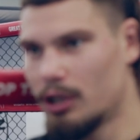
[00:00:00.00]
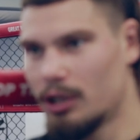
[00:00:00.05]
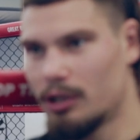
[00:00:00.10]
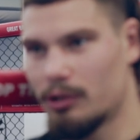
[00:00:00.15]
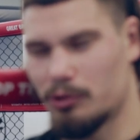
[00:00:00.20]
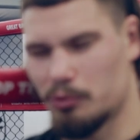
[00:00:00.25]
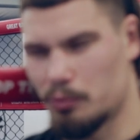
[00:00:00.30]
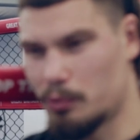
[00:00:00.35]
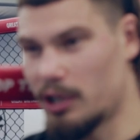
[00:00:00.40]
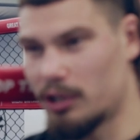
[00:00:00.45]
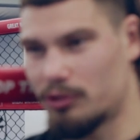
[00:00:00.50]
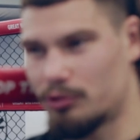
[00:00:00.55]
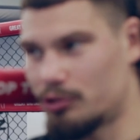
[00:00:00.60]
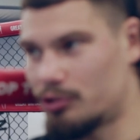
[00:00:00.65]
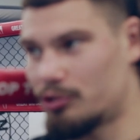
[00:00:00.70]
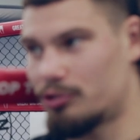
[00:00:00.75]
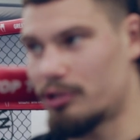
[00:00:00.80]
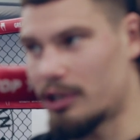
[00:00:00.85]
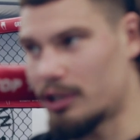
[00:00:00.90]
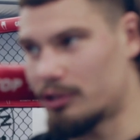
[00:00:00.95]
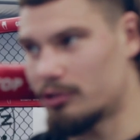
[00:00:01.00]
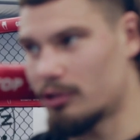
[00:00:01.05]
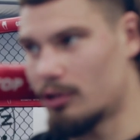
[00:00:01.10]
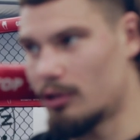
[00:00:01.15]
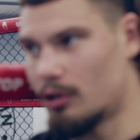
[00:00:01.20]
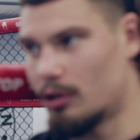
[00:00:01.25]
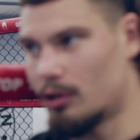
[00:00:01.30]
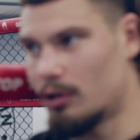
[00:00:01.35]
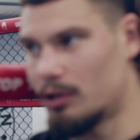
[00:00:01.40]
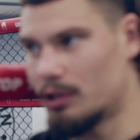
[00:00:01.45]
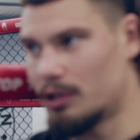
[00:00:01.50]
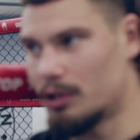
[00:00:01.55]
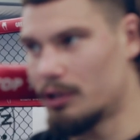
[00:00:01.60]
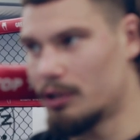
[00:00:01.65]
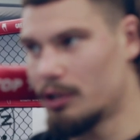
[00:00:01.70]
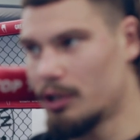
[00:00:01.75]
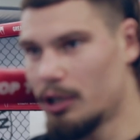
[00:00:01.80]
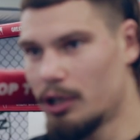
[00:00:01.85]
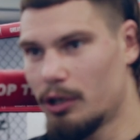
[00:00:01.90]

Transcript: because we had to stretch a lot and